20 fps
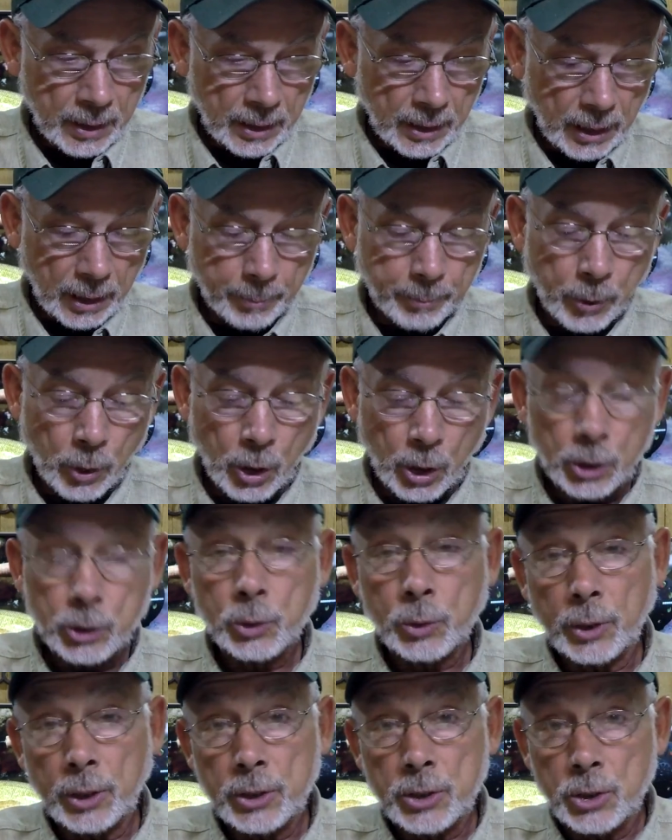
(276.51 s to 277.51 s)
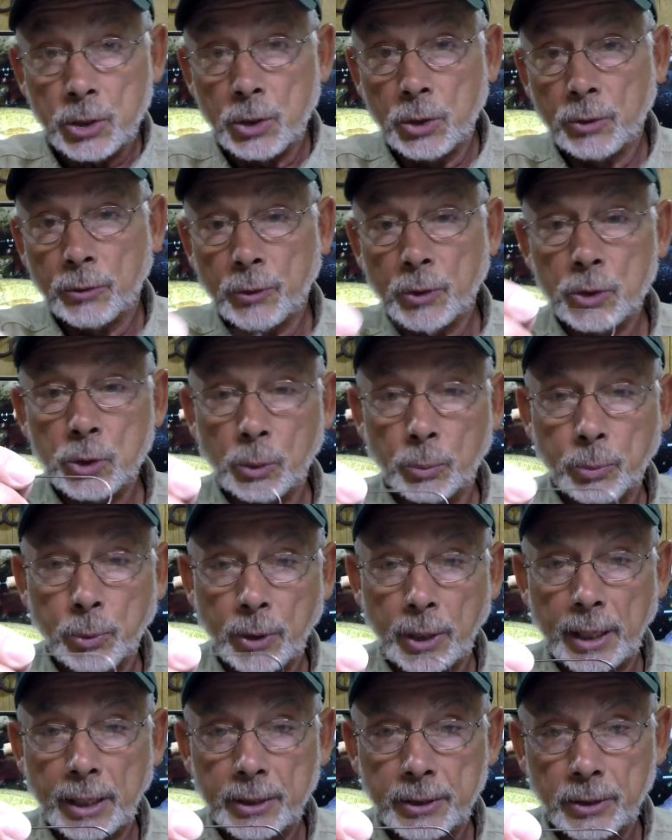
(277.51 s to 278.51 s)
Partridge Universal
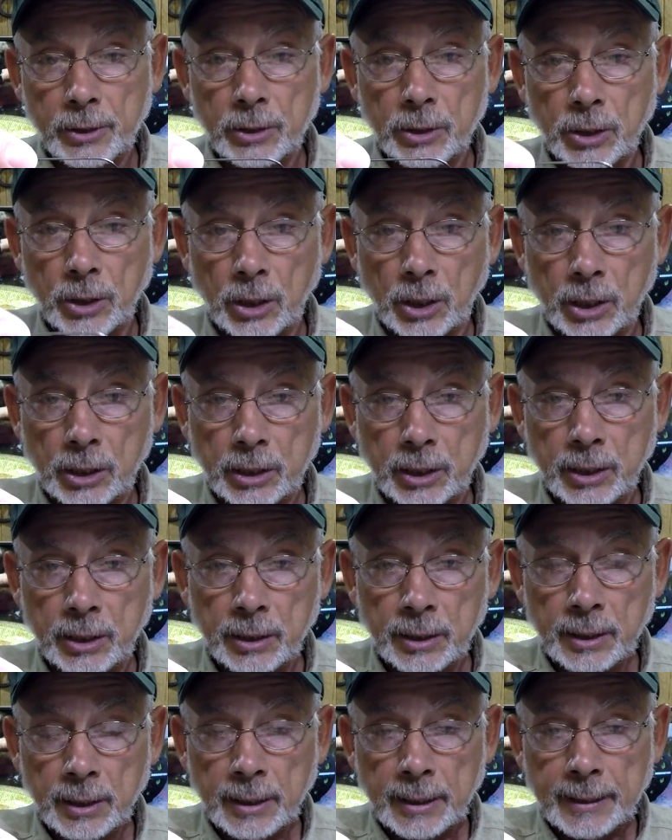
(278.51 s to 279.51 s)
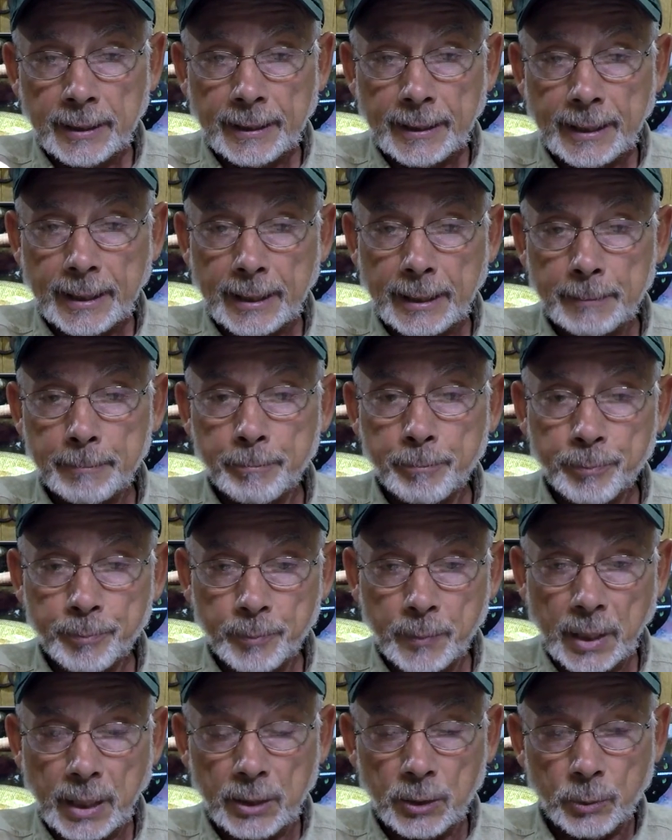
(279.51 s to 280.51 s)
Predator hook. And
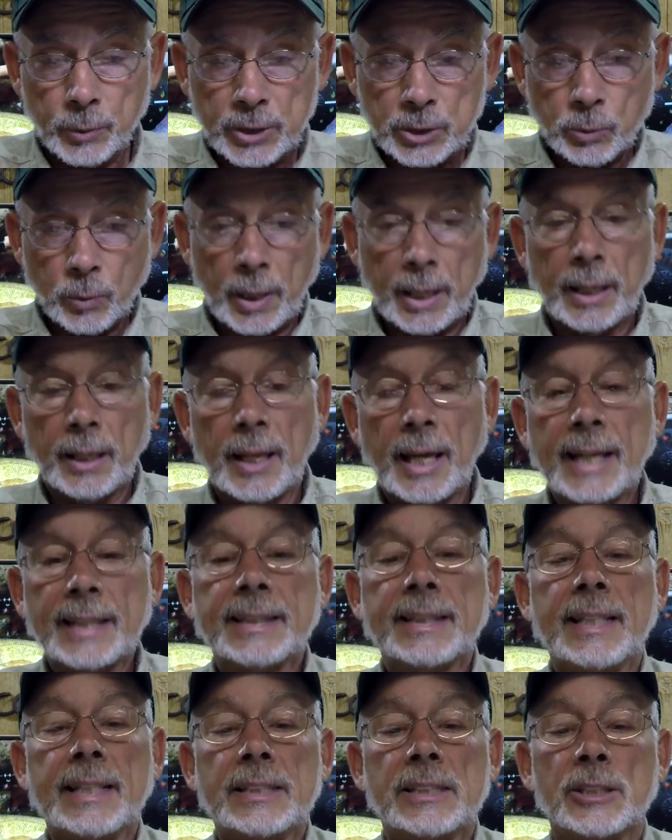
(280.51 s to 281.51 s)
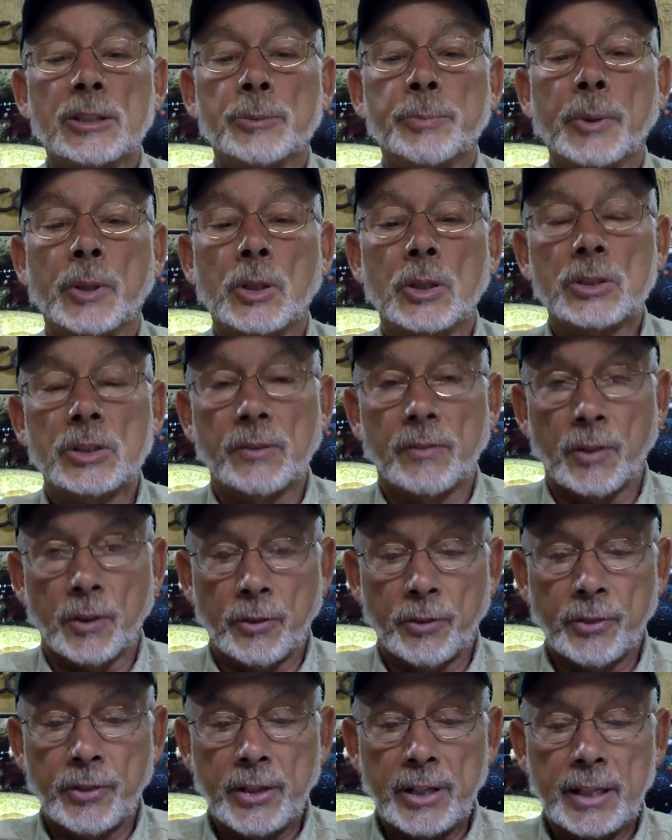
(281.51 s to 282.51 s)
the reason why I like these is because of the
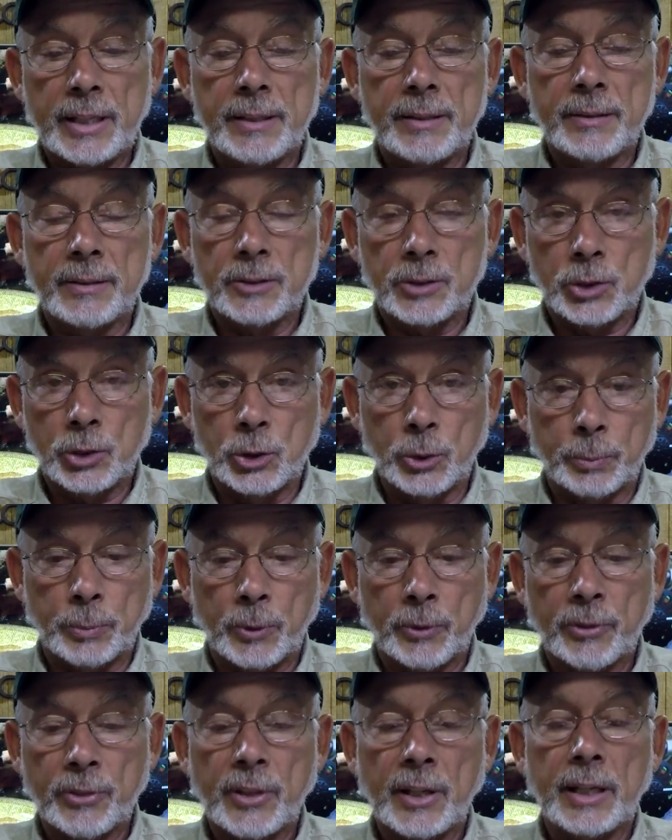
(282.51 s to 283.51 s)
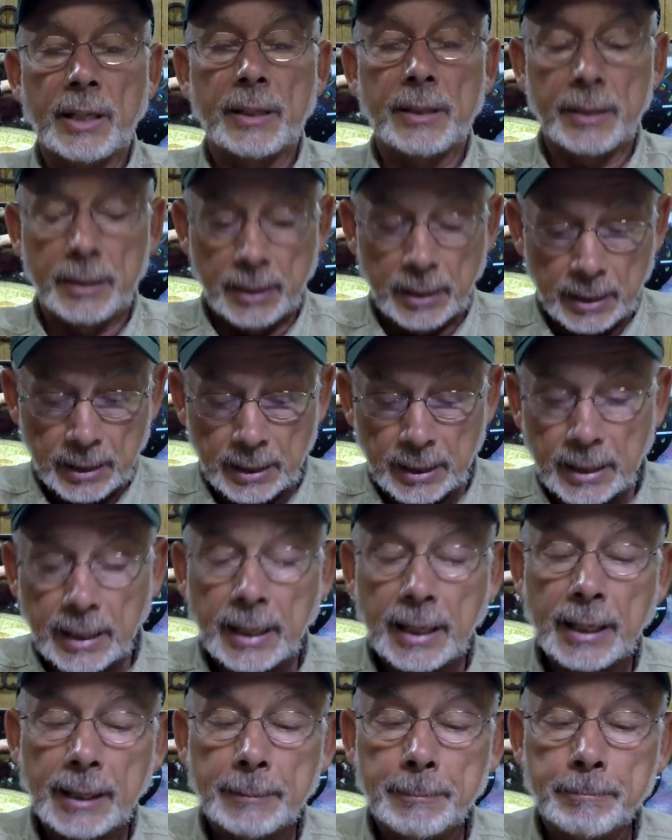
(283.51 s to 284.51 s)
thin, super thin
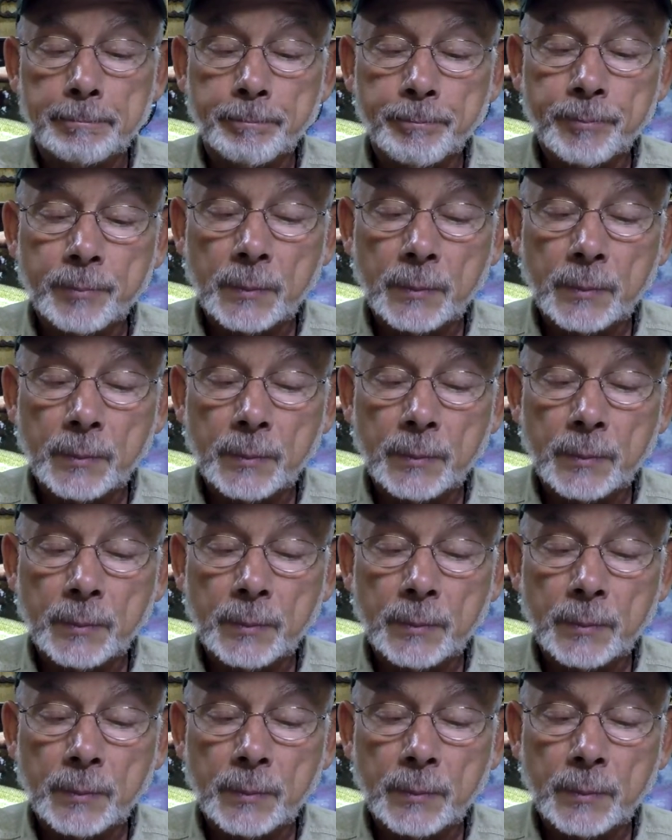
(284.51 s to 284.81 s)
wire